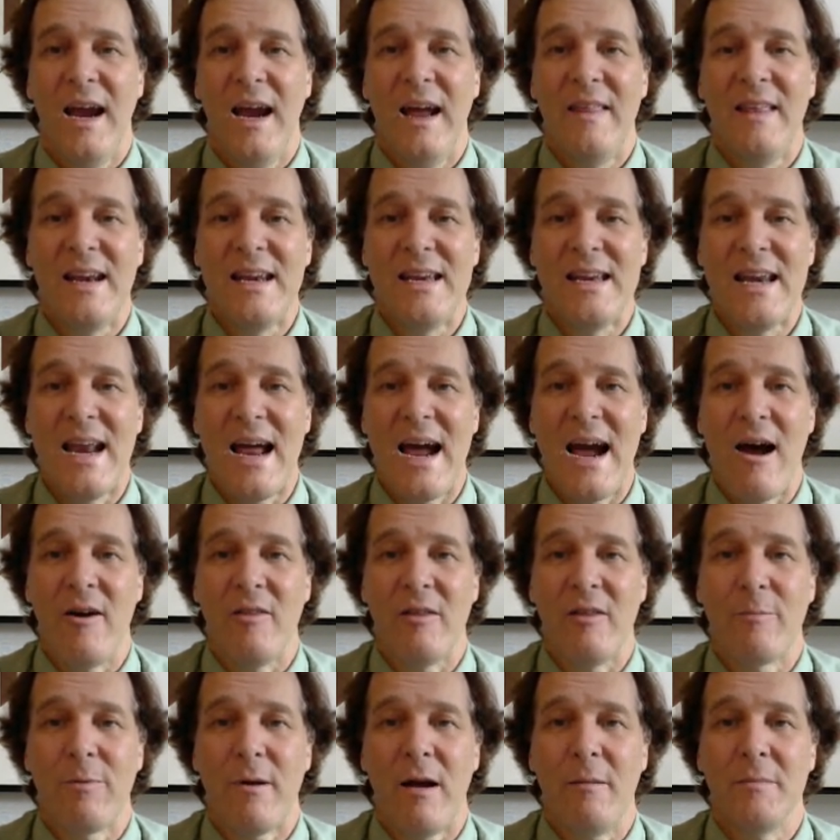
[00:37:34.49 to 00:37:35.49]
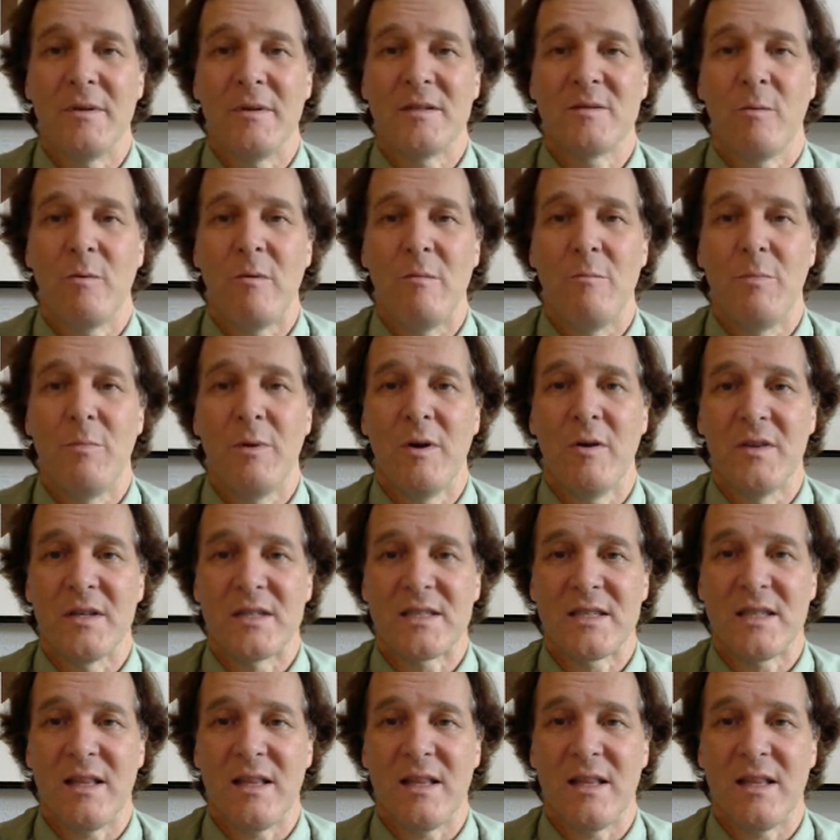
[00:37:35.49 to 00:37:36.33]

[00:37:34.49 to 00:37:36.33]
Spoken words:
And then now the problem is when we build the